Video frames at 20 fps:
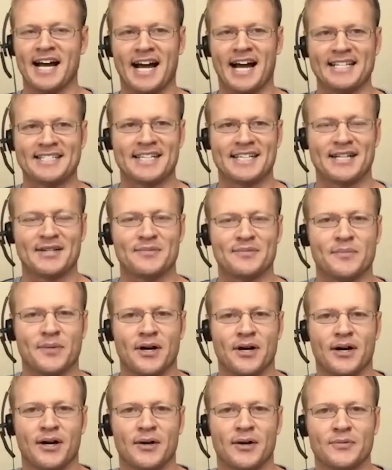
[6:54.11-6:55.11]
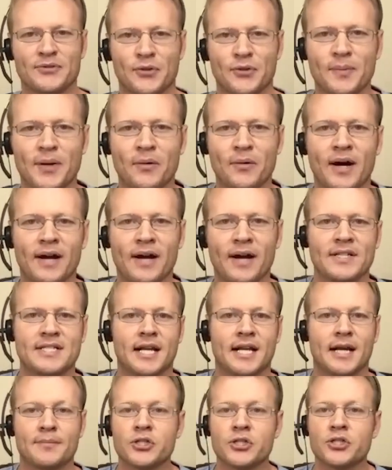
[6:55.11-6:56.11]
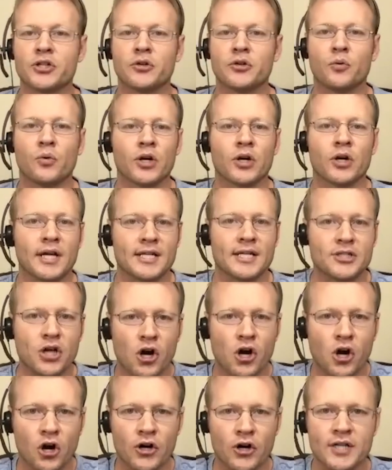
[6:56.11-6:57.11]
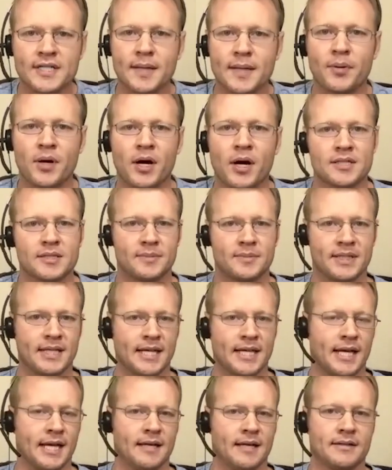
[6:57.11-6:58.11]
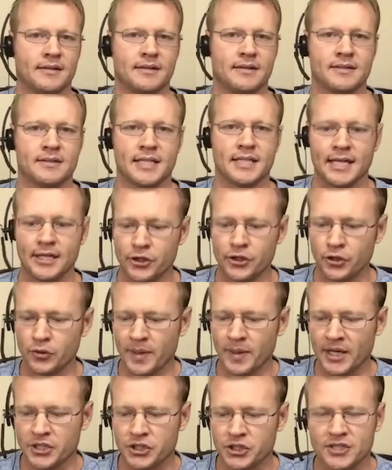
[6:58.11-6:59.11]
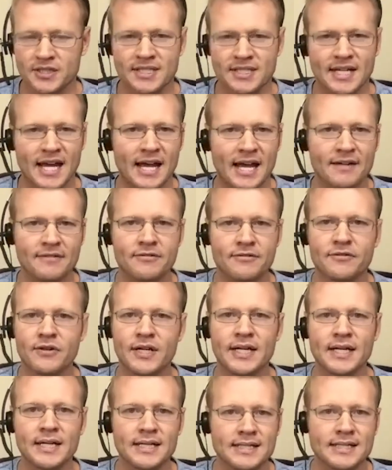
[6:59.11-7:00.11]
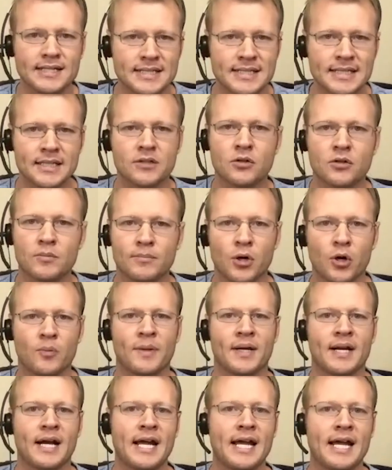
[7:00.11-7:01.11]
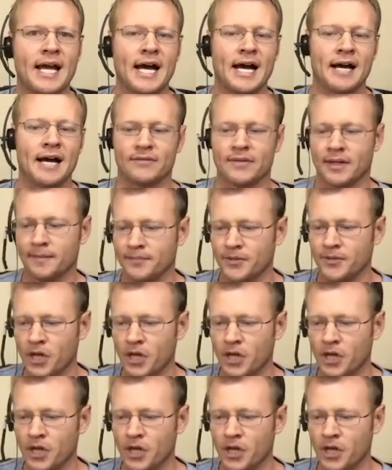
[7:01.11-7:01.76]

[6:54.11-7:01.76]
i said uh, told my wife i said i'm just going to work as hard as i possibly can to get new patients every single moment i have and i'm